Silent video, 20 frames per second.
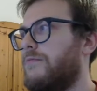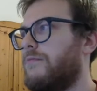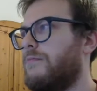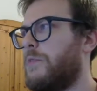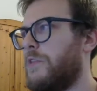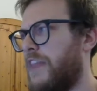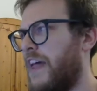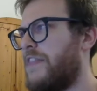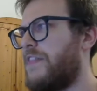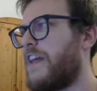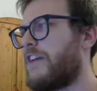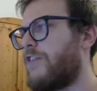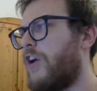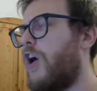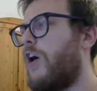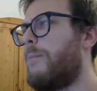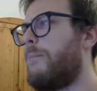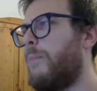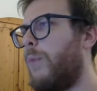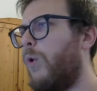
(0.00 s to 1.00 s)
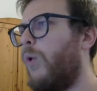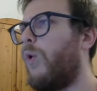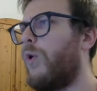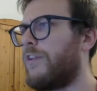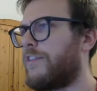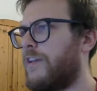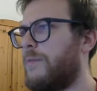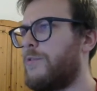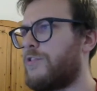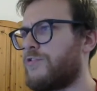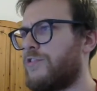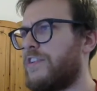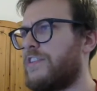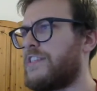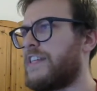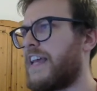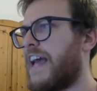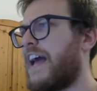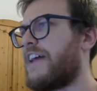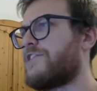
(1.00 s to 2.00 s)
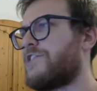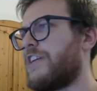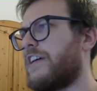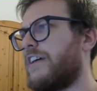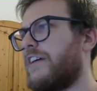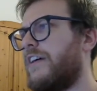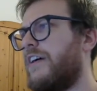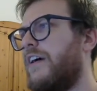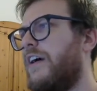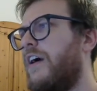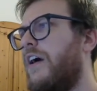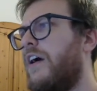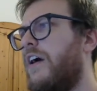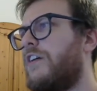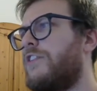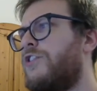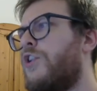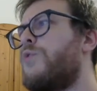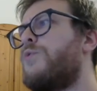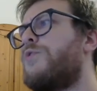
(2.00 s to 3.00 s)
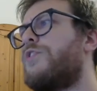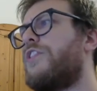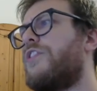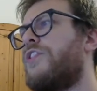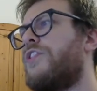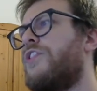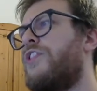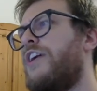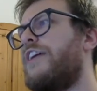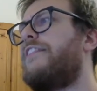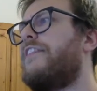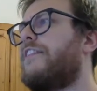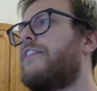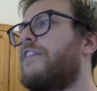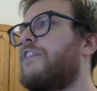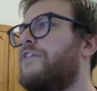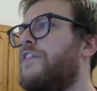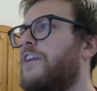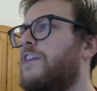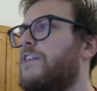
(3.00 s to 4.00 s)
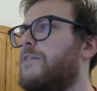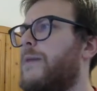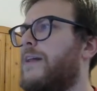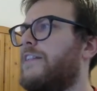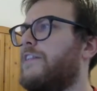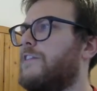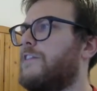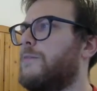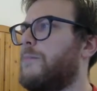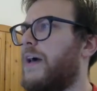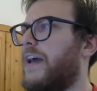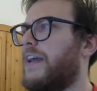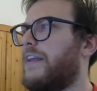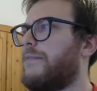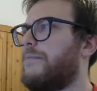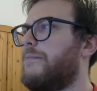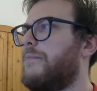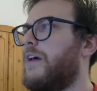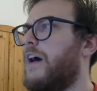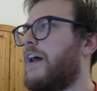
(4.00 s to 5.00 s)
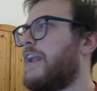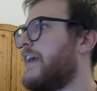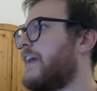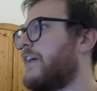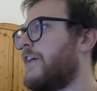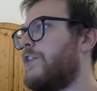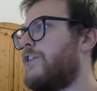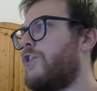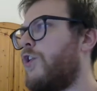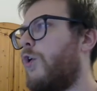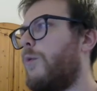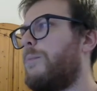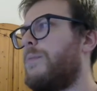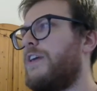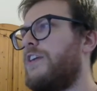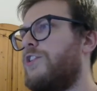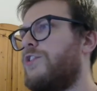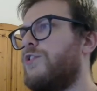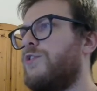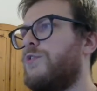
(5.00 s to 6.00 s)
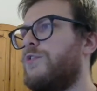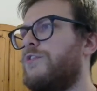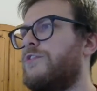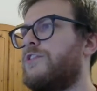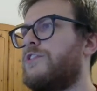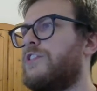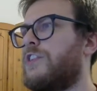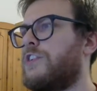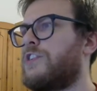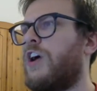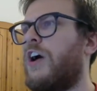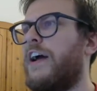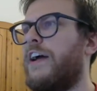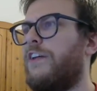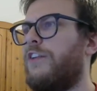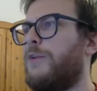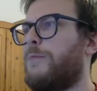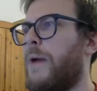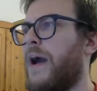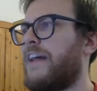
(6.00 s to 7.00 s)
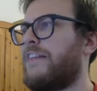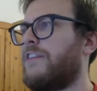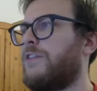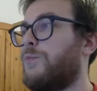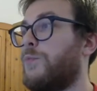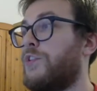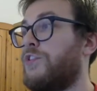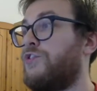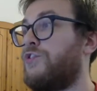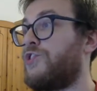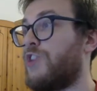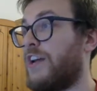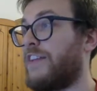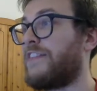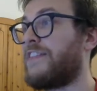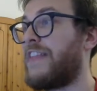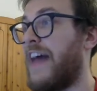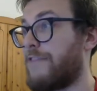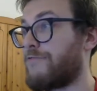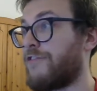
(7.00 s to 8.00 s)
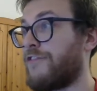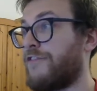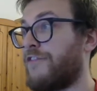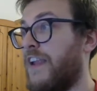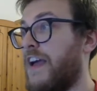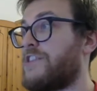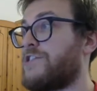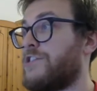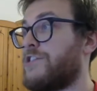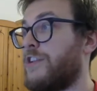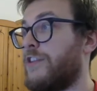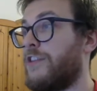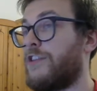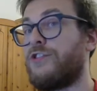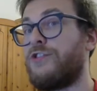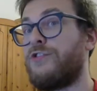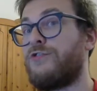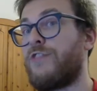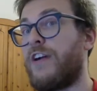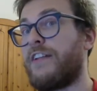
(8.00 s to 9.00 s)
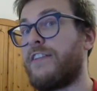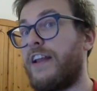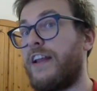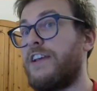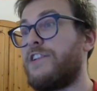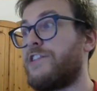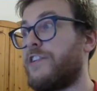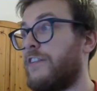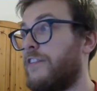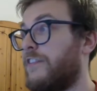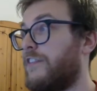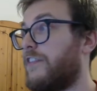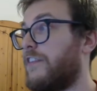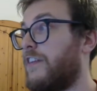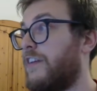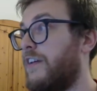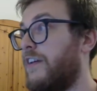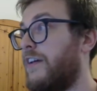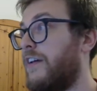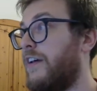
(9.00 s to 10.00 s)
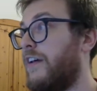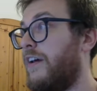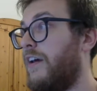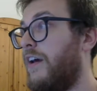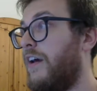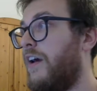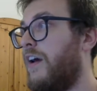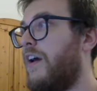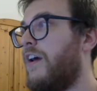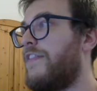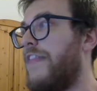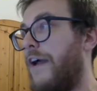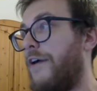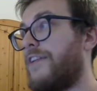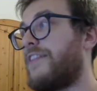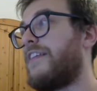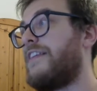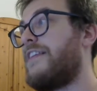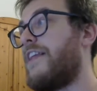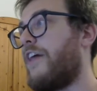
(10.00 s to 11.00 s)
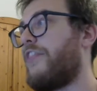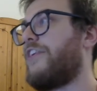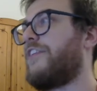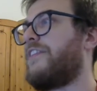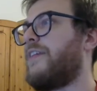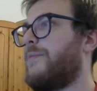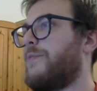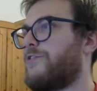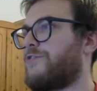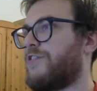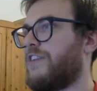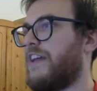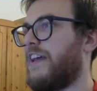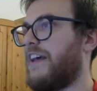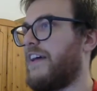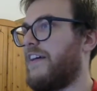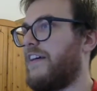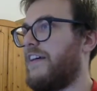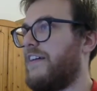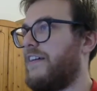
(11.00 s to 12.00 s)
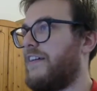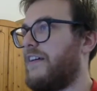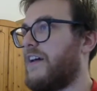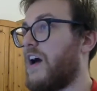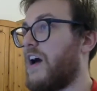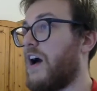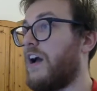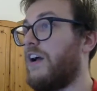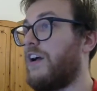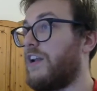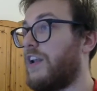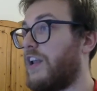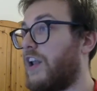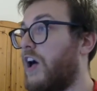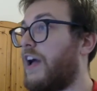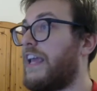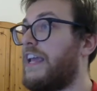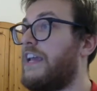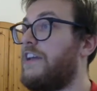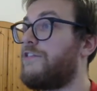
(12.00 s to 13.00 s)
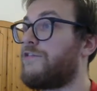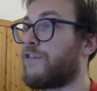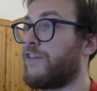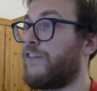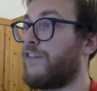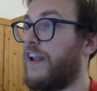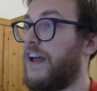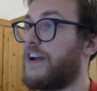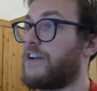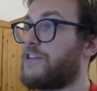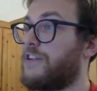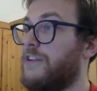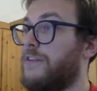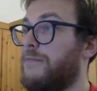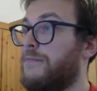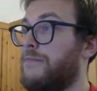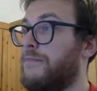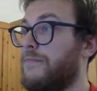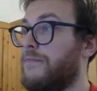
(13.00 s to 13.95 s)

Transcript: But then there are more symmetries to catch here. Note that this is the fundamental domain, and it cannot be used to tile the pattern with just that reflection and the 2 translations. There is another symmetry here, a glide reflection.